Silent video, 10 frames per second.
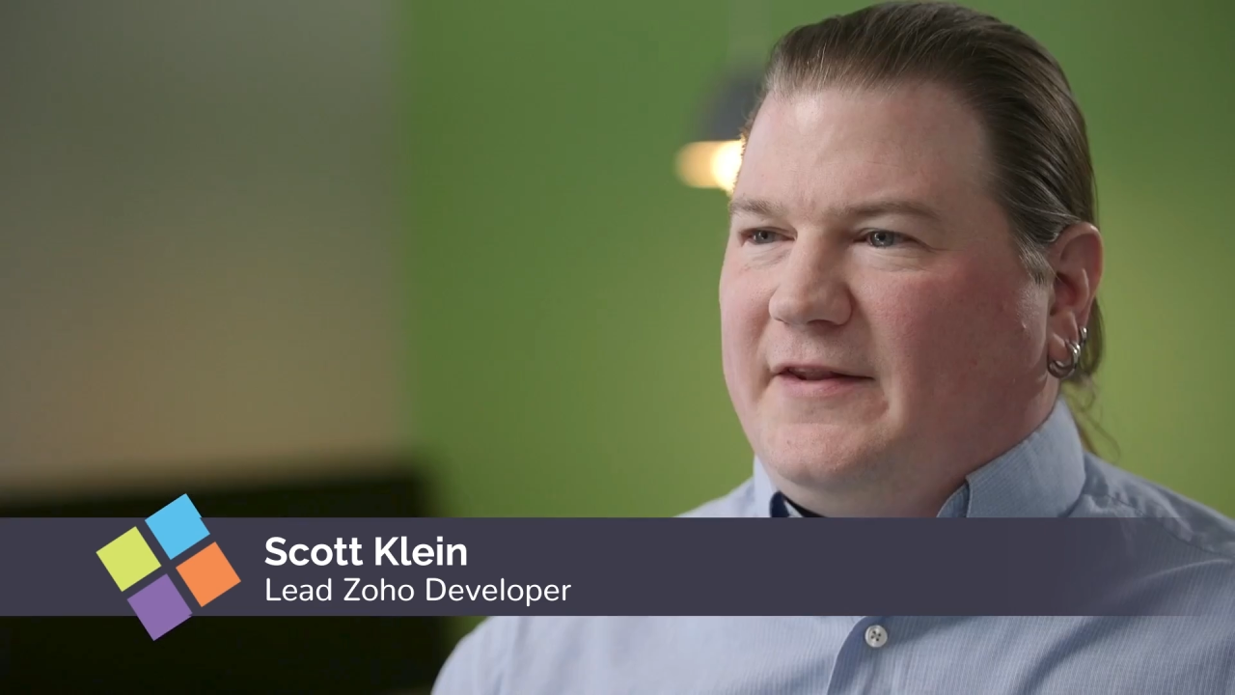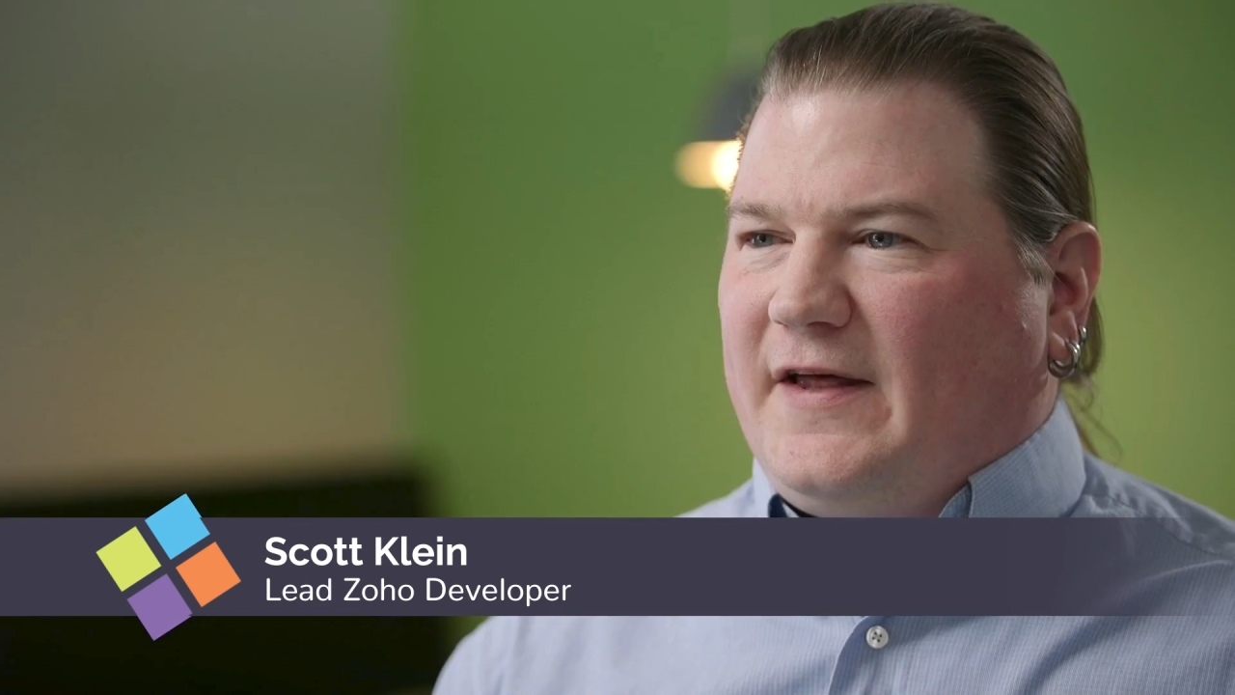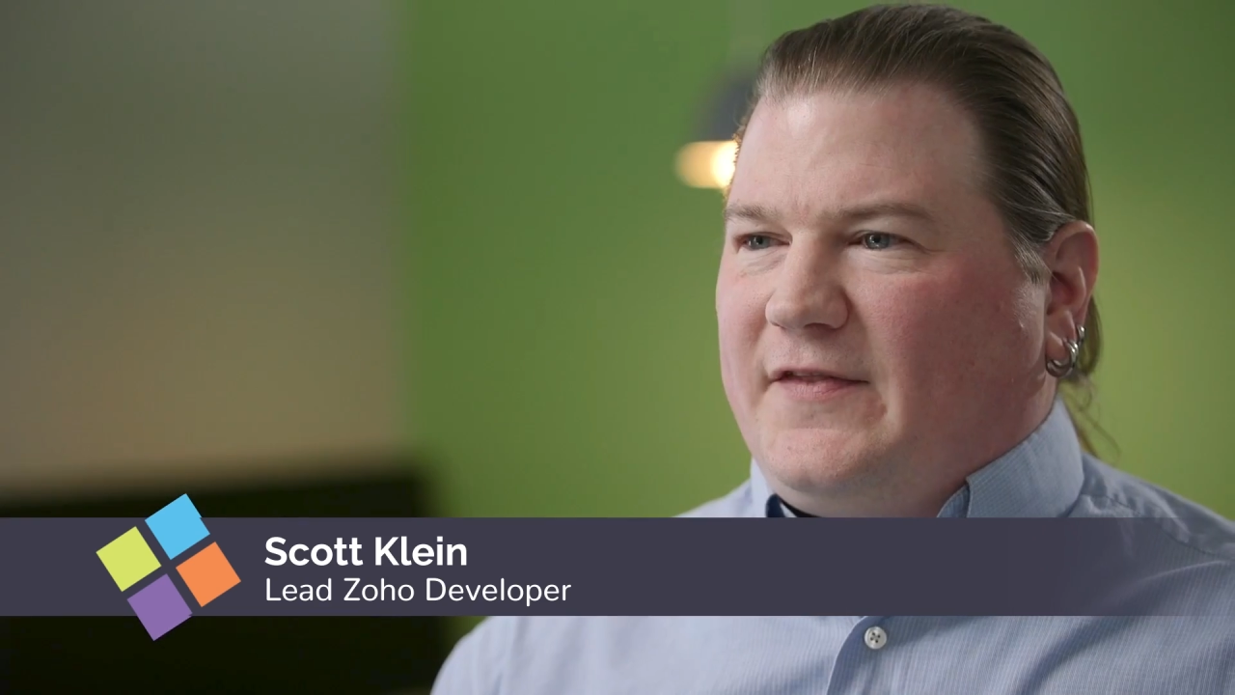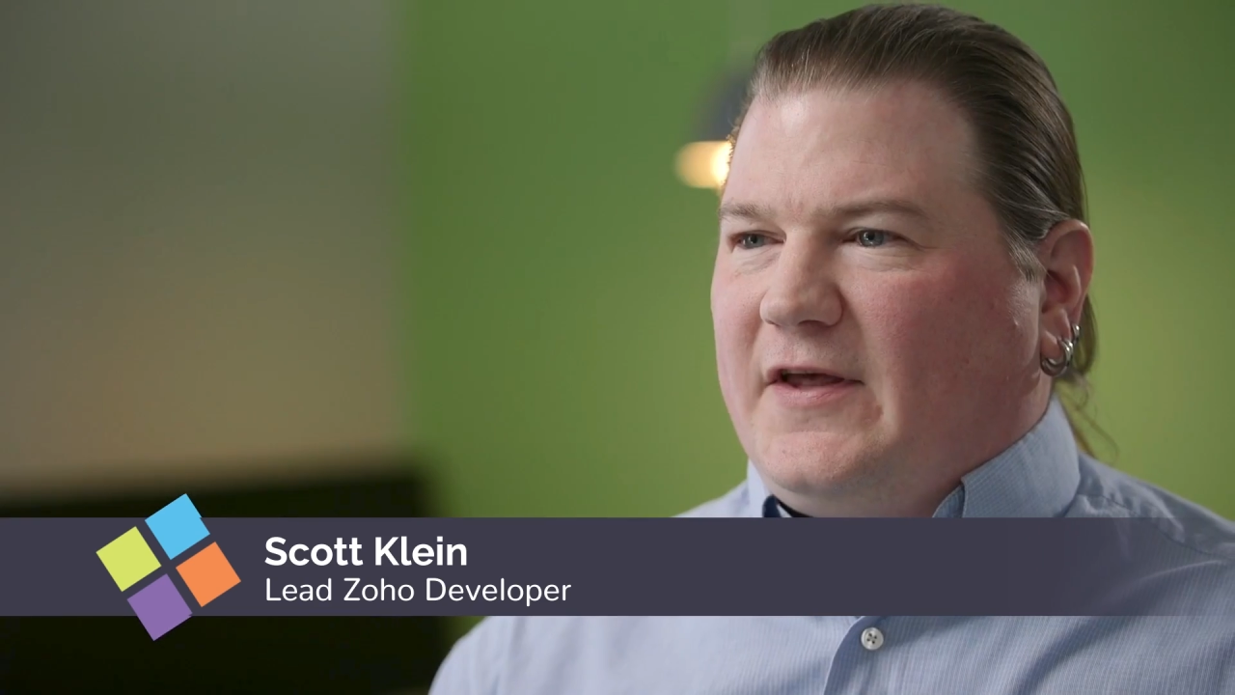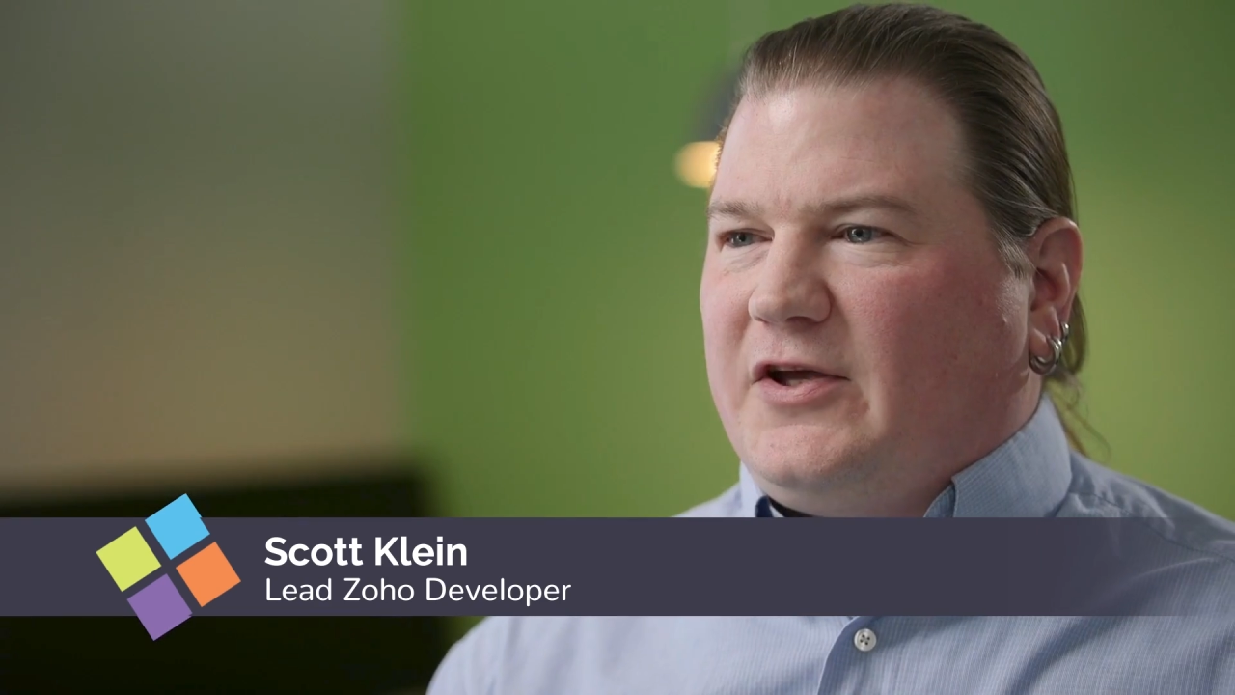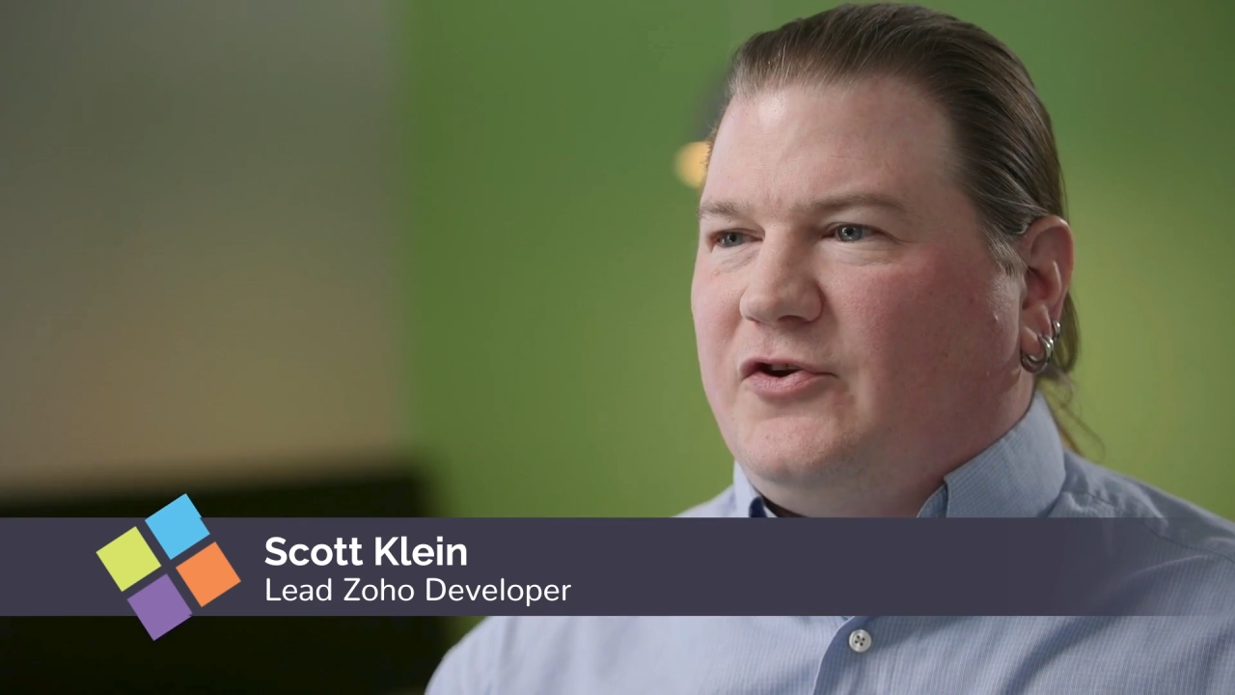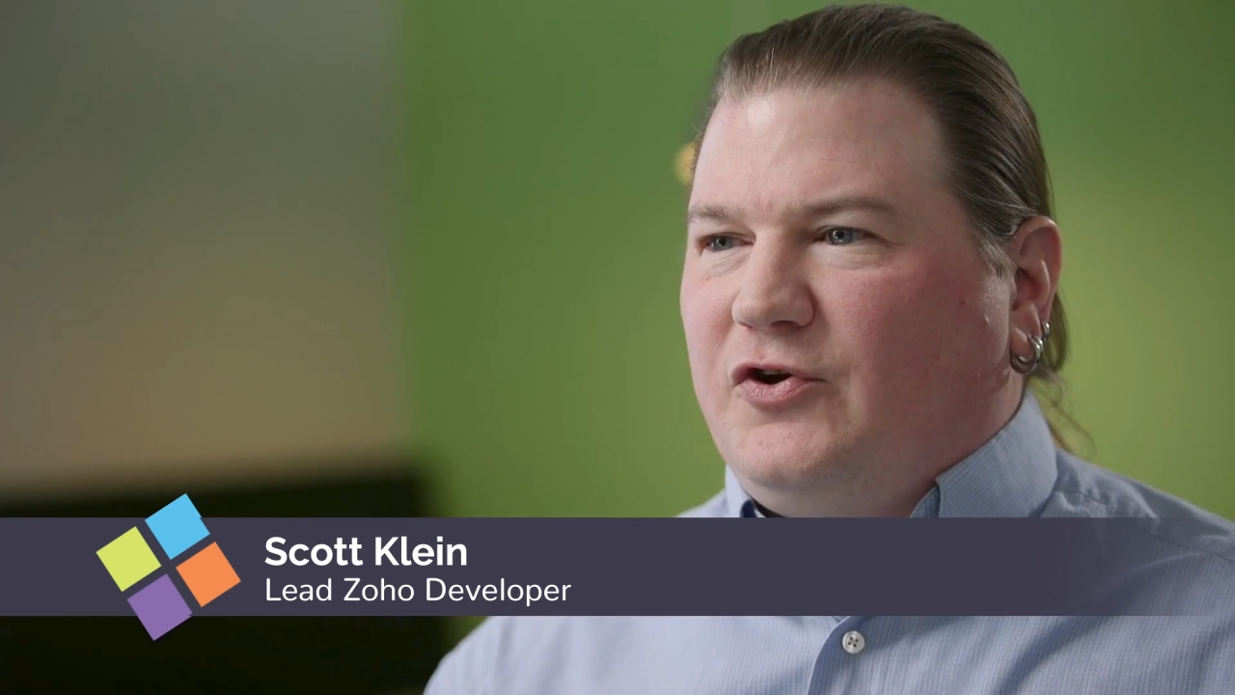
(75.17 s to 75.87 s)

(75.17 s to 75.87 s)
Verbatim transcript: that they can